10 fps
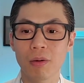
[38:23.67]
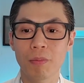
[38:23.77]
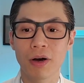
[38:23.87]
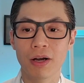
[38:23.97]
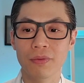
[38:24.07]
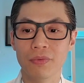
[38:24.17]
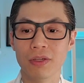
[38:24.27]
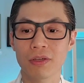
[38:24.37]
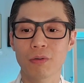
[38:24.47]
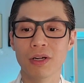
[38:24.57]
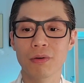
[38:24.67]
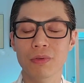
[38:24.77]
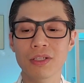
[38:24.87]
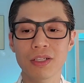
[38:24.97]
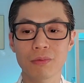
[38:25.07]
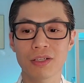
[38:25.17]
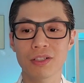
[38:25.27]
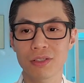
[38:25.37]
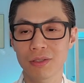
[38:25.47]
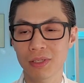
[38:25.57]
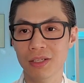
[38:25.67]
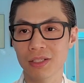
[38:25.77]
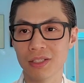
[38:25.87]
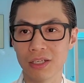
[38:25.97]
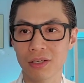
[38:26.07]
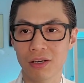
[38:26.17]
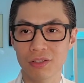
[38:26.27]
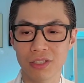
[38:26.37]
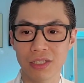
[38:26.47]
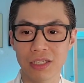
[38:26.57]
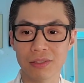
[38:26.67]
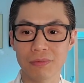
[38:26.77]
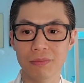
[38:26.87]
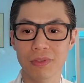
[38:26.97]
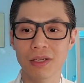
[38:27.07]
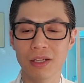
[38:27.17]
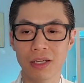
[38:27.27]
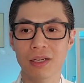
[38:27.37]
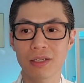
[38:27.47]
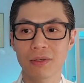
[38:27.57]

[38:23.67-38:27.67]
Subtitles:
But, you know, what I really want to do with this technology is really,